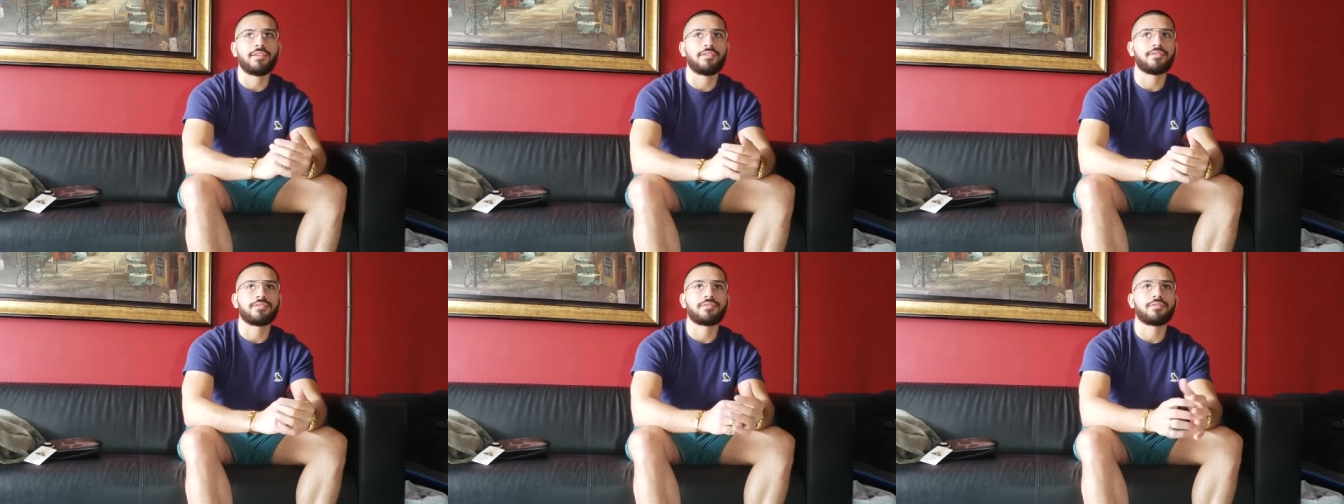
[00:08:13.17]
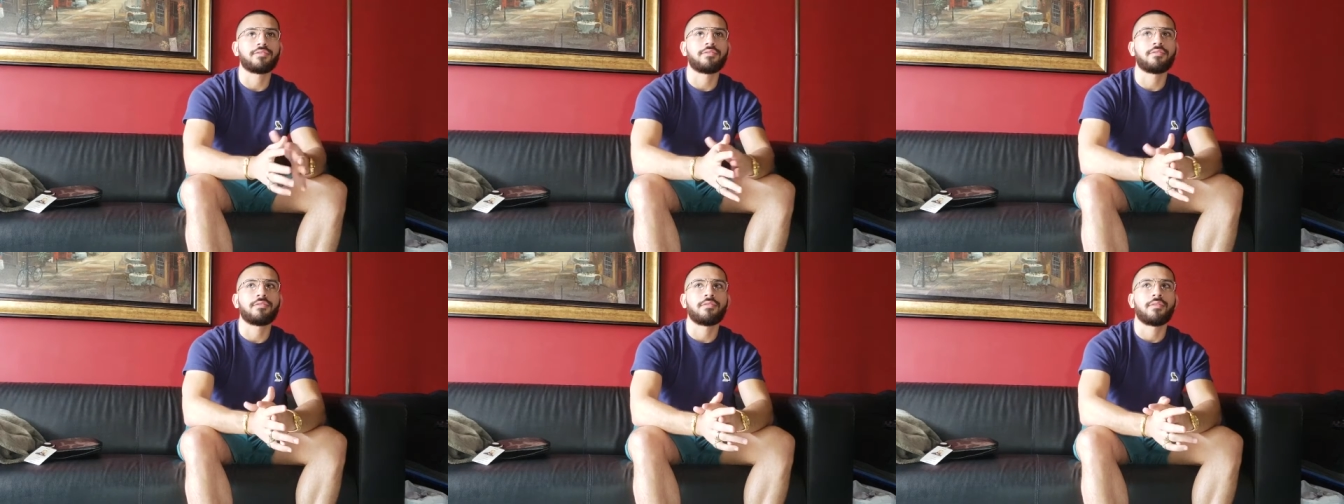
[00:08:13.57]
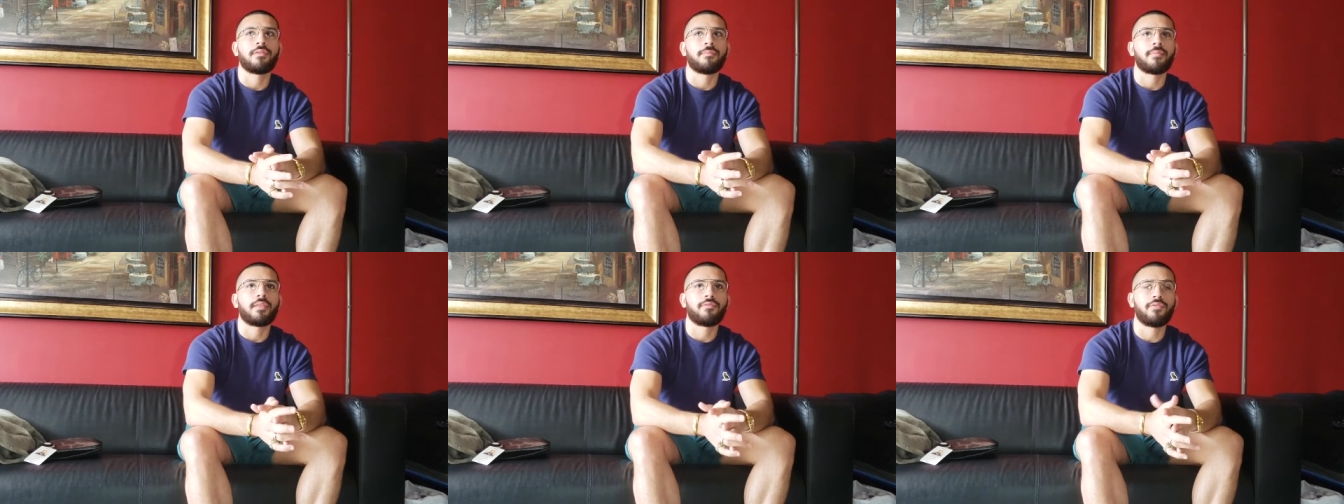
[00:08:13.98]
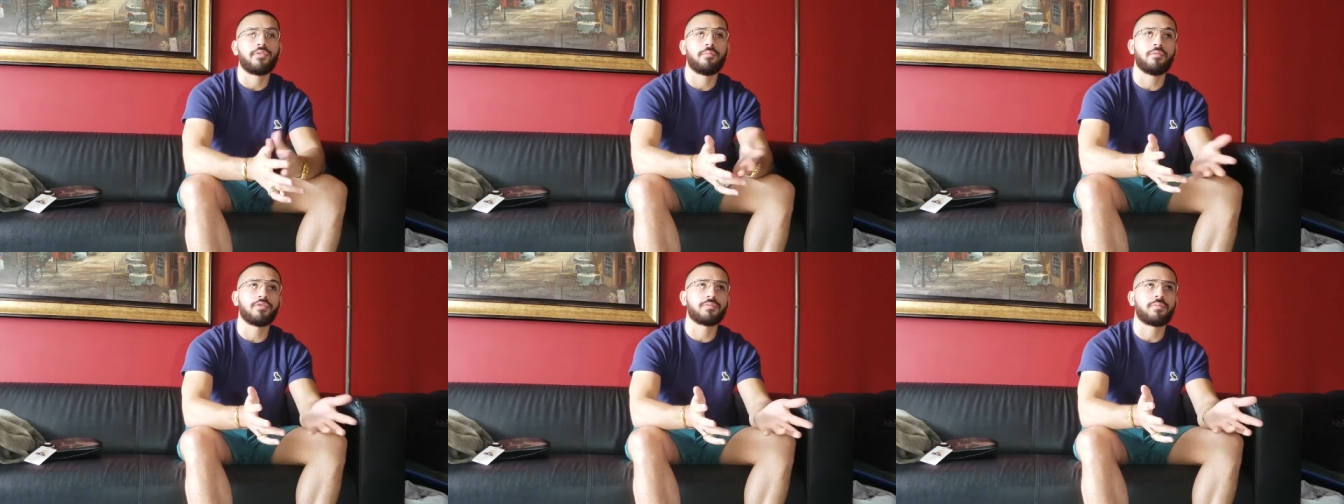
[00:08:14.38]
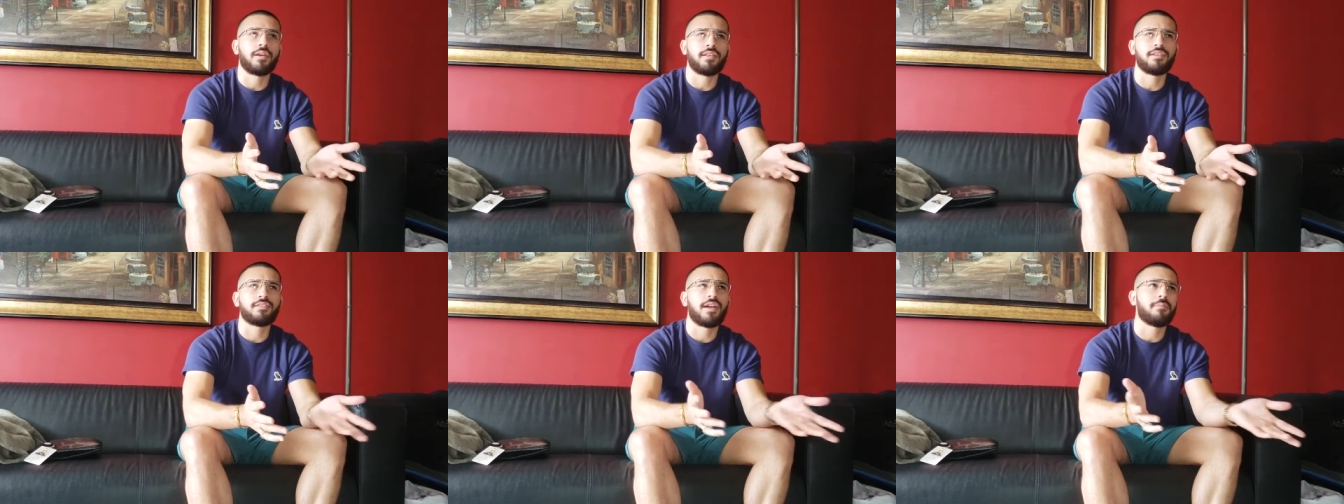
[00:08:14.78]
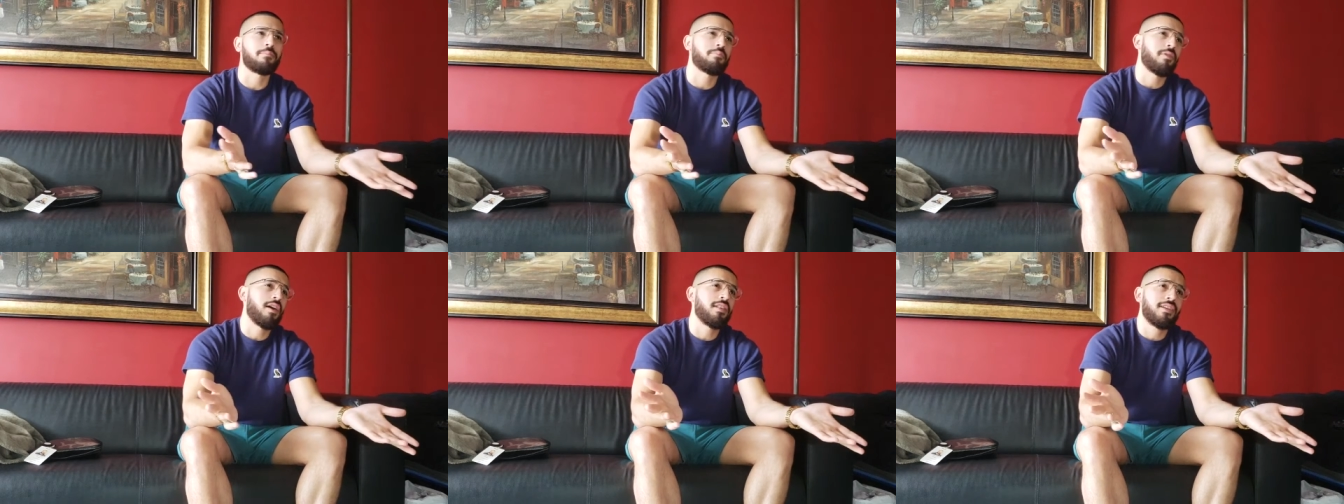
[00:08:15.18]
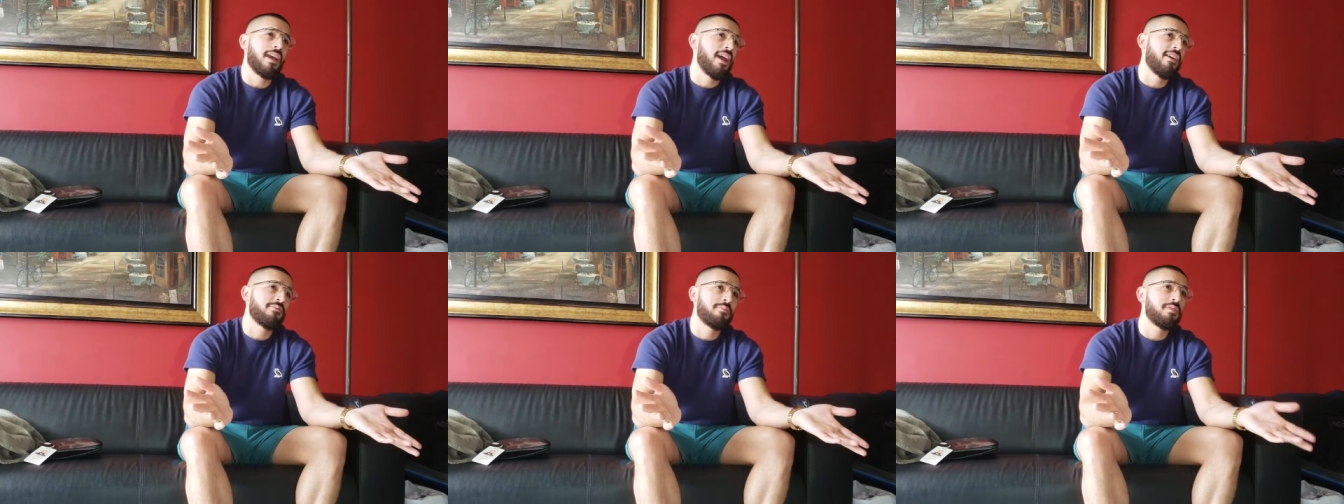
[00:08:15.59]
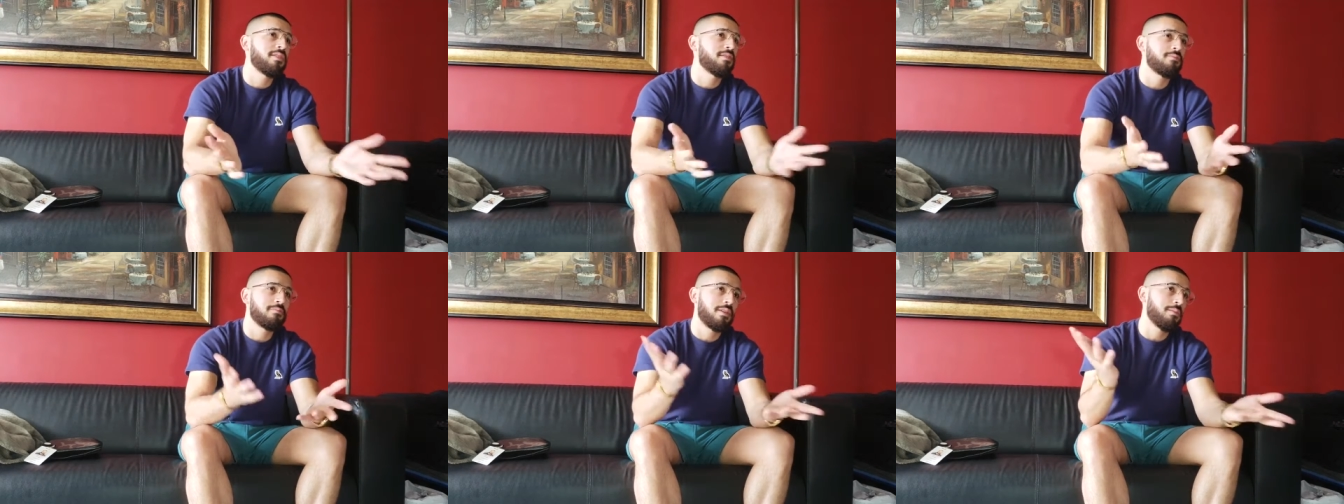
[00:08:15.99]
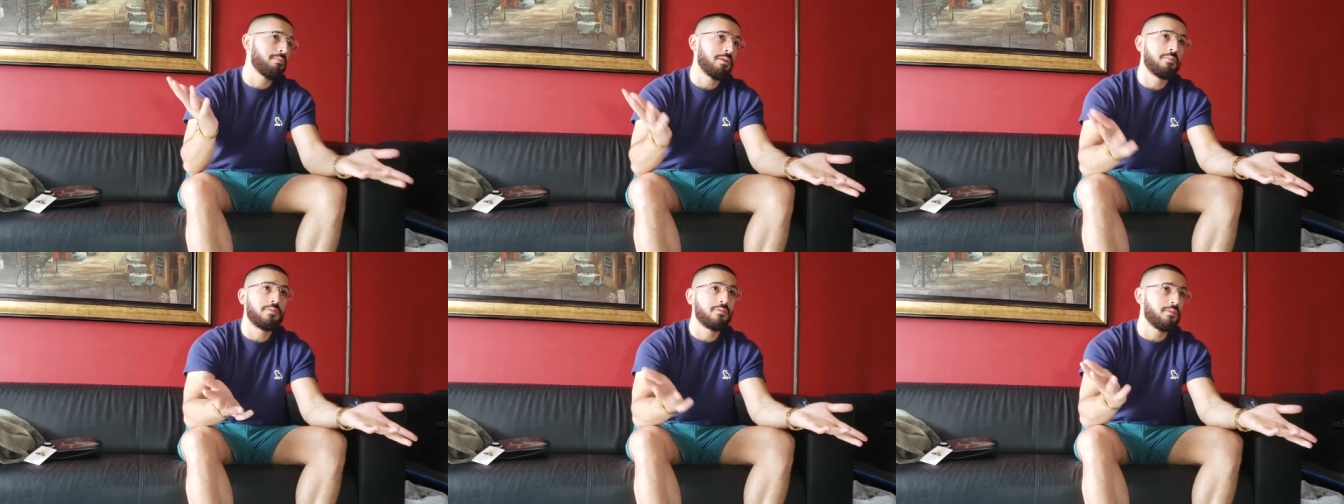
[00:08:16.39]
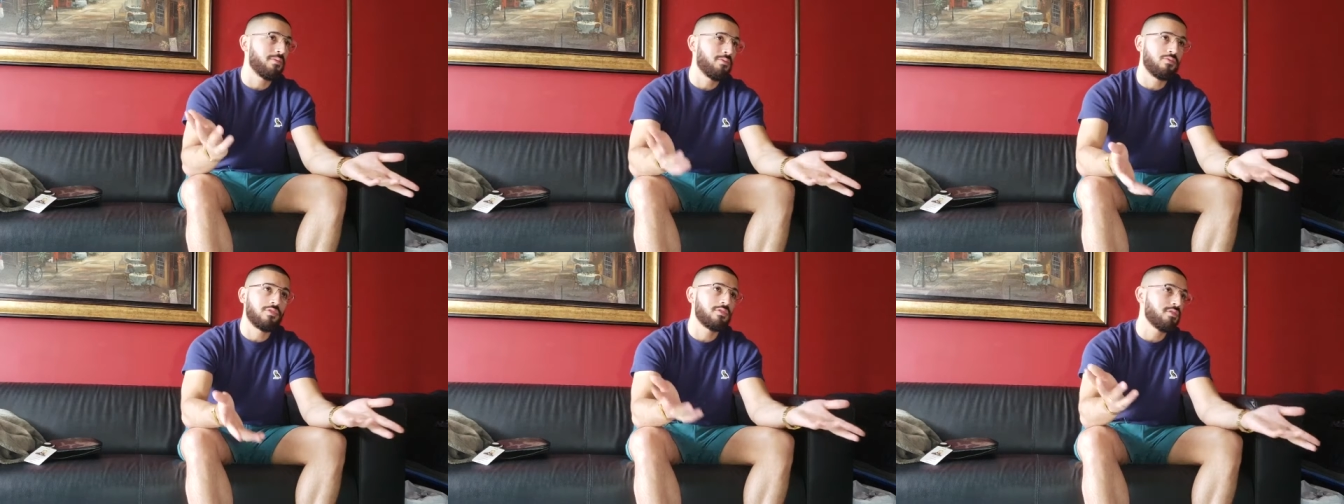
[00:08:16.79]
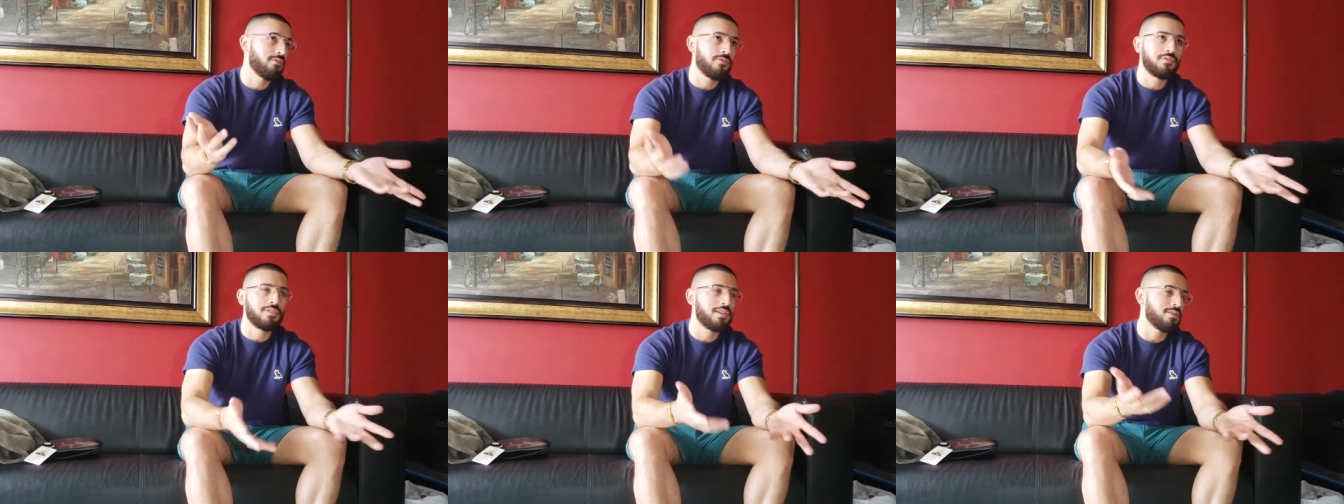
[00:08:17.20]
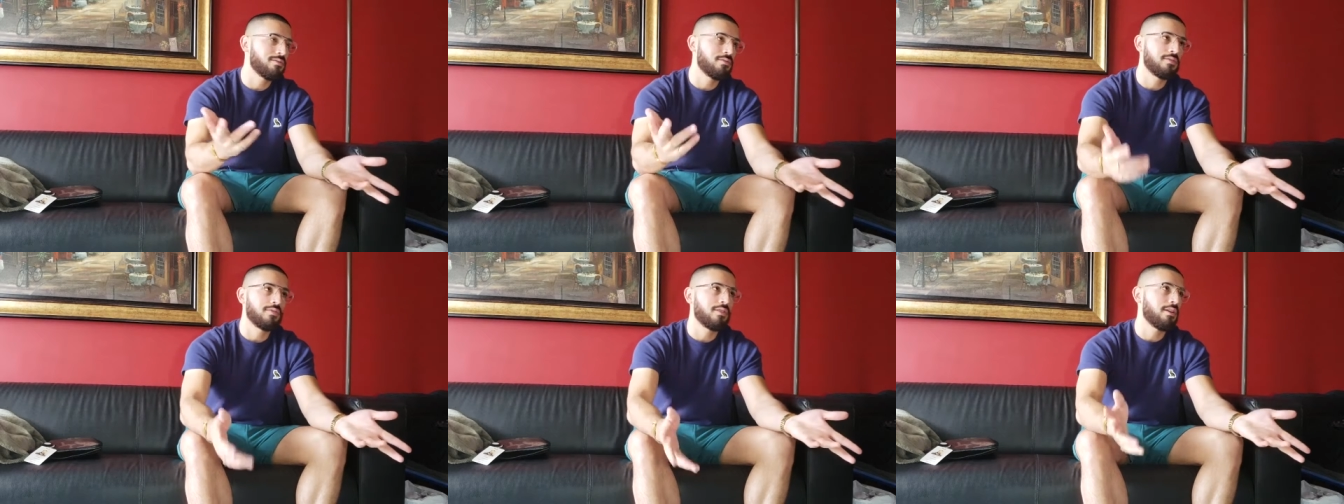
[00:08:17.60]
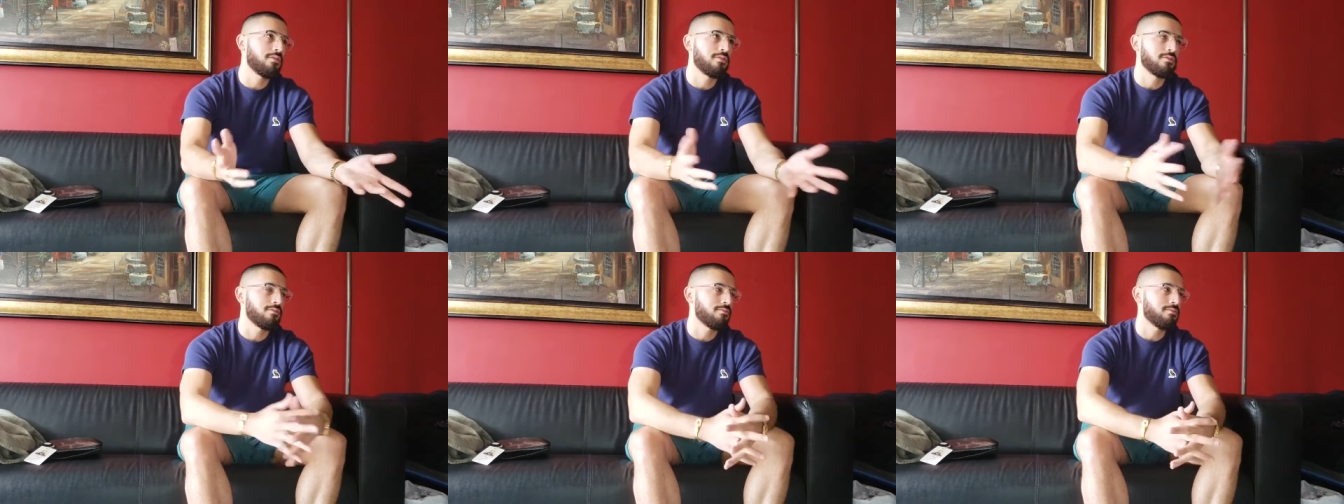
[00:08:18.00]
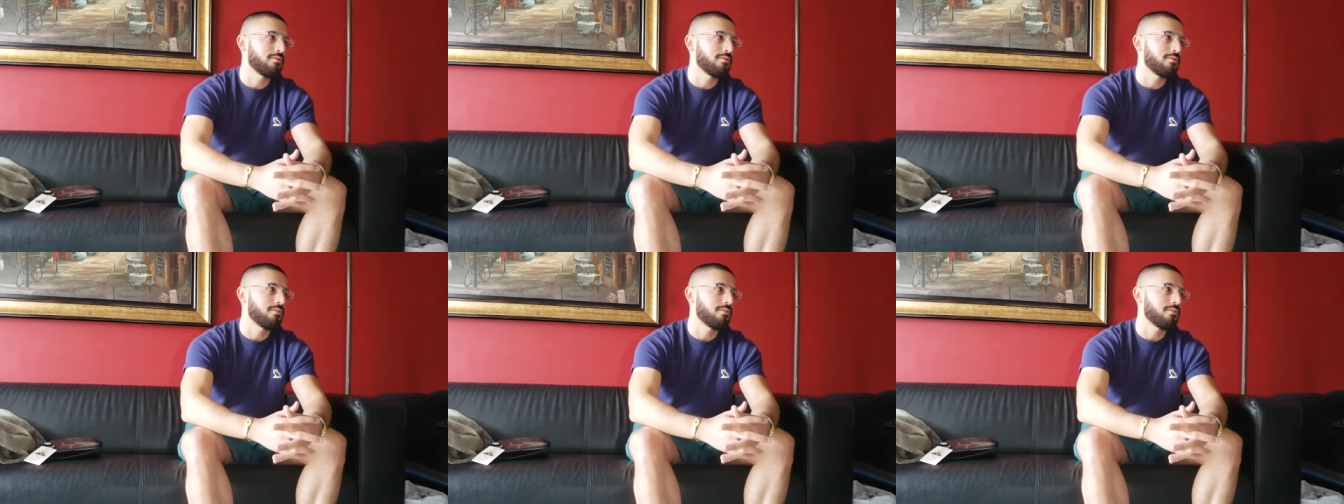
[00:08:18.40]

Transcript: You know, so for the most part, at least I probably have been maybe maybe one or a few times with a girl. I don't know.